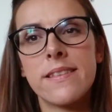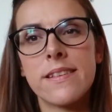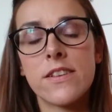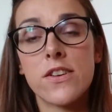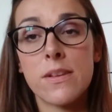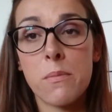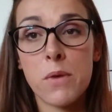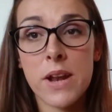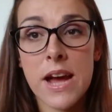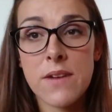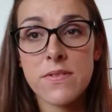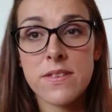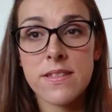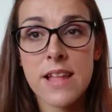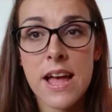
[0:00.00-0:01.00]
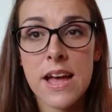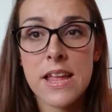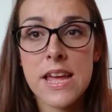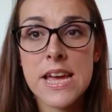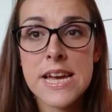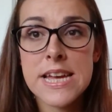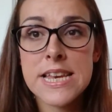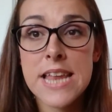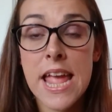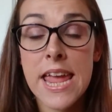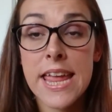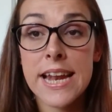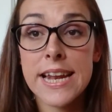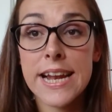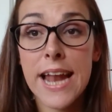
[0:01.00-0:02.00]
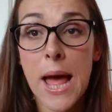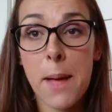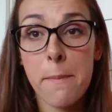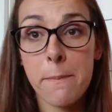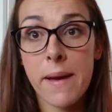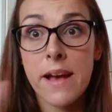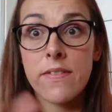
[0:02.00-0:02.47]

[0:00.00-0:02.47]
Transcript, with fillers: because I'm going to have to start taking a little handbag.